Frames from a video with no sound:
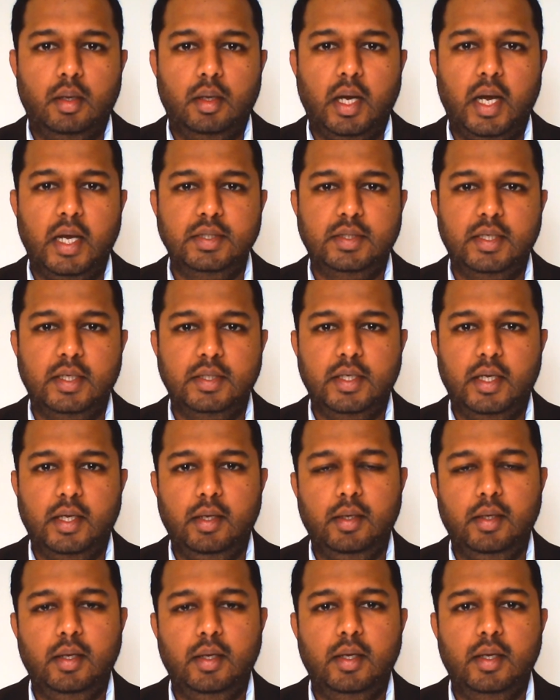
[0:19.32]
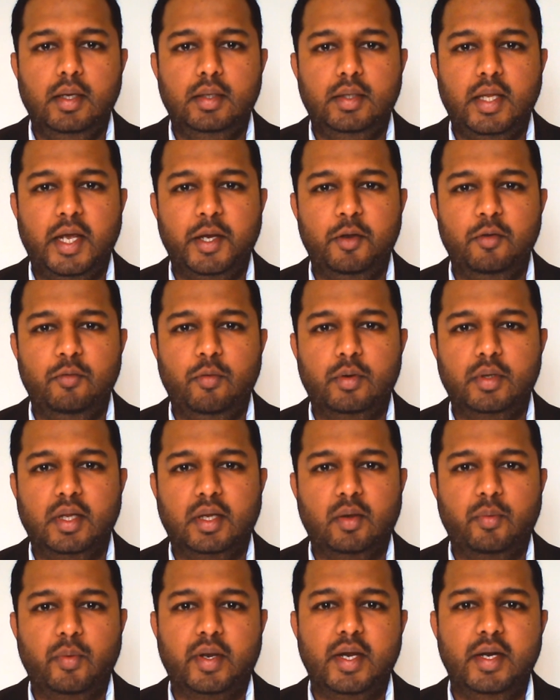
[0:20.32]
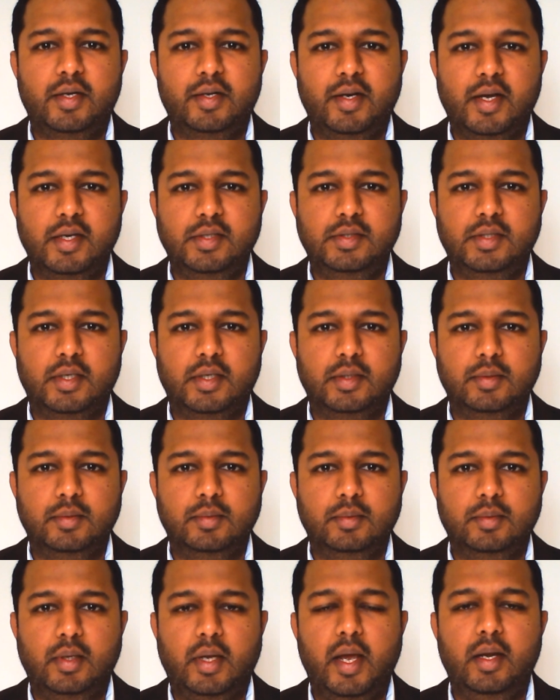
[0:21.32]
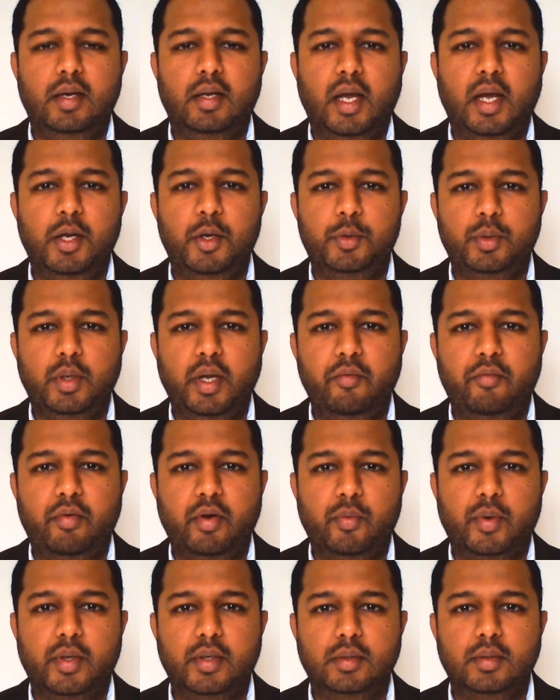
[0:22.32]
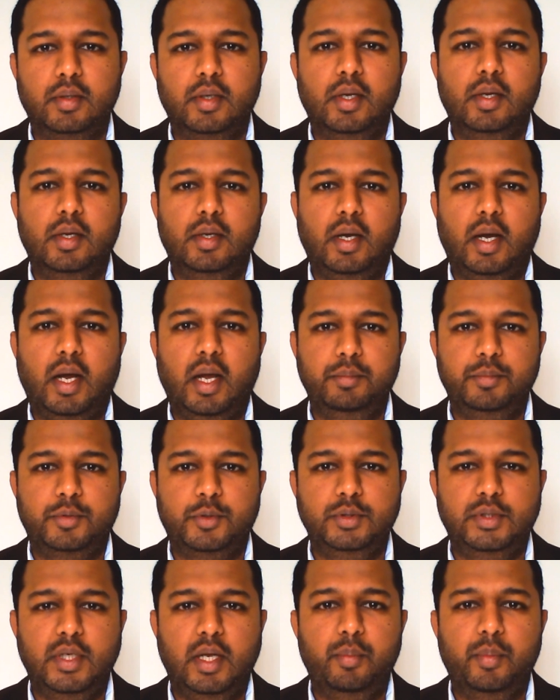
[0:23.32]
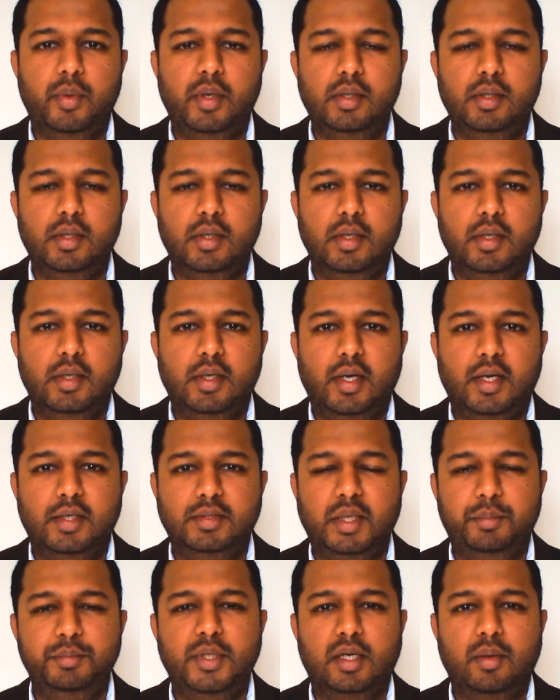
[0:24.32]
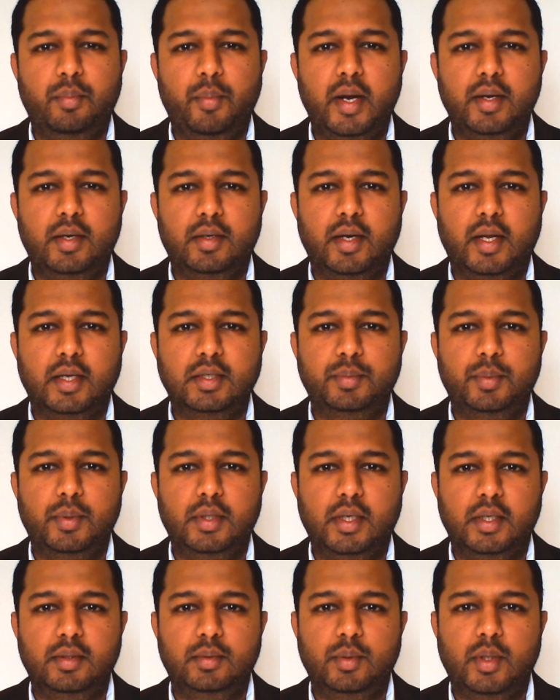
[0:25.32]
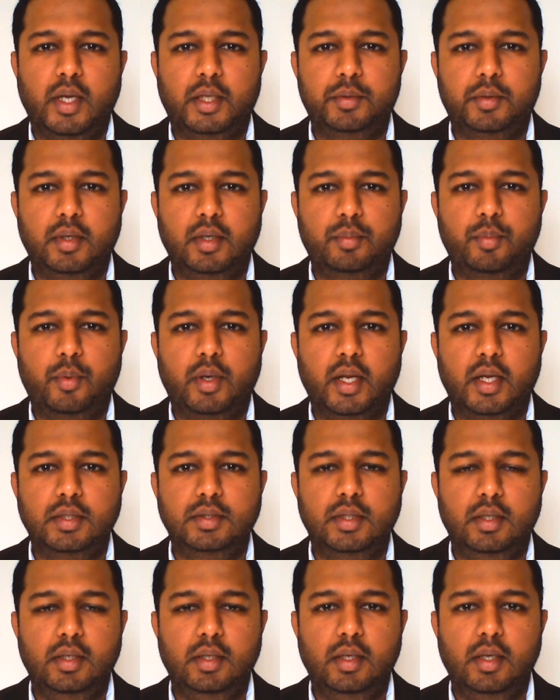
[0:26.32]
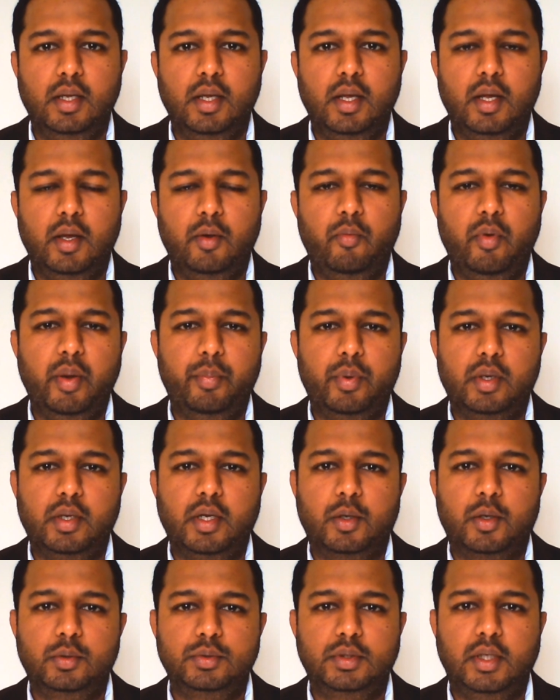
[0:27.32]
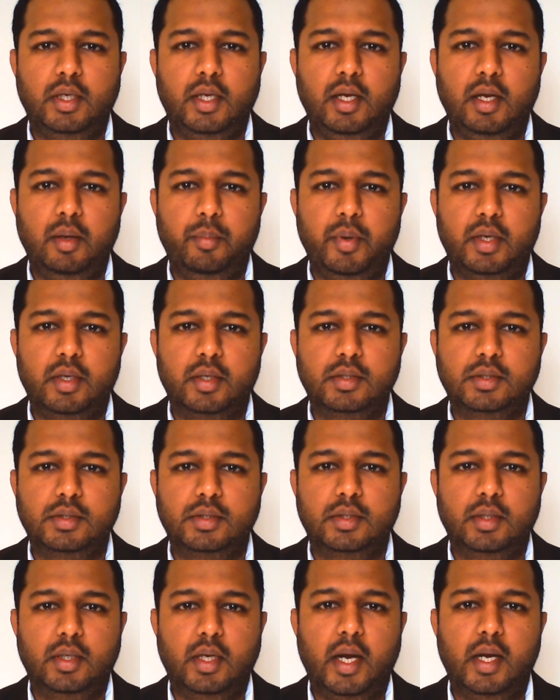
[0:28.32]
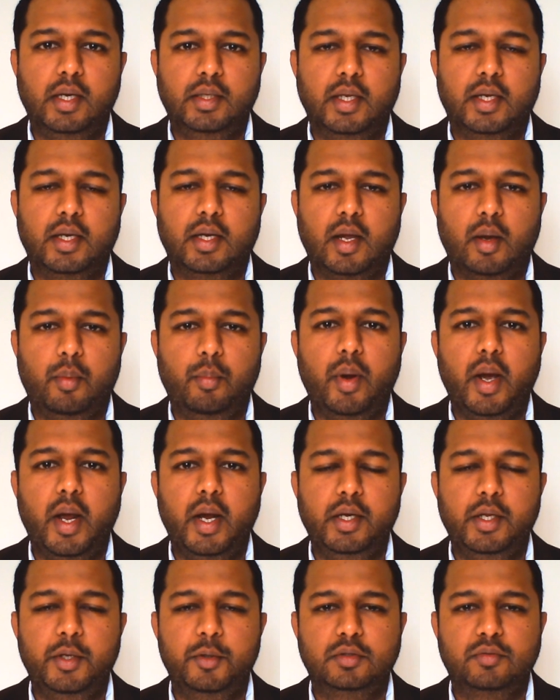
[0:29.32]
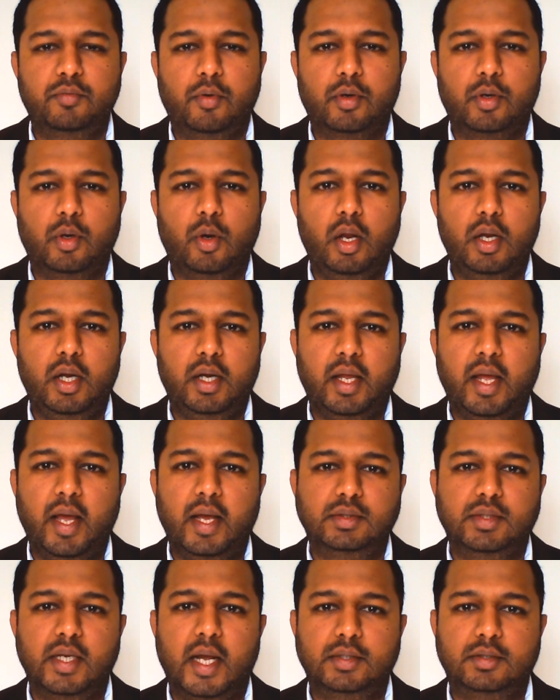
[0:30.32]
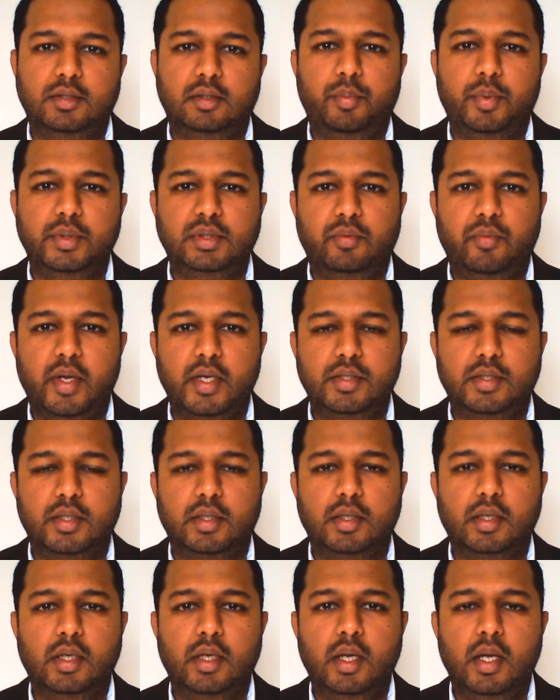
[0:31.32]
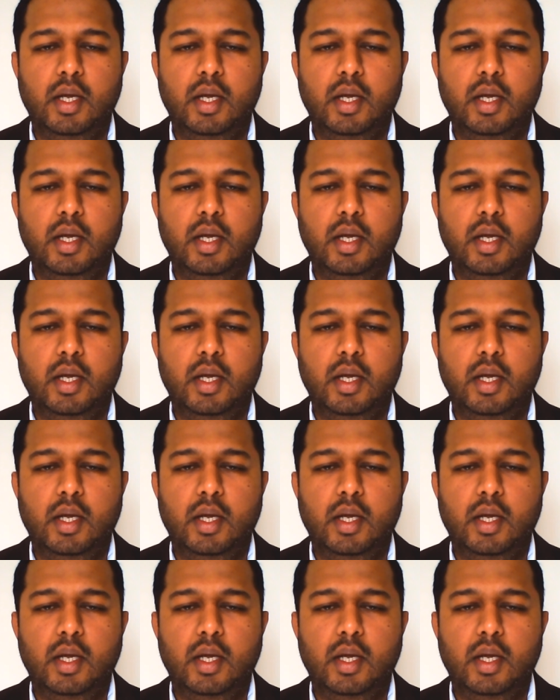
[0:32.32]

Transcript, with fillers: Hi, CJ. Thank you for the quick introduction. And hello to everyone. I am Sujay Math, a subject matter expert in cathodic protection, vapor corrosion inhibitors, and their combined use for oil and gas asset preservation.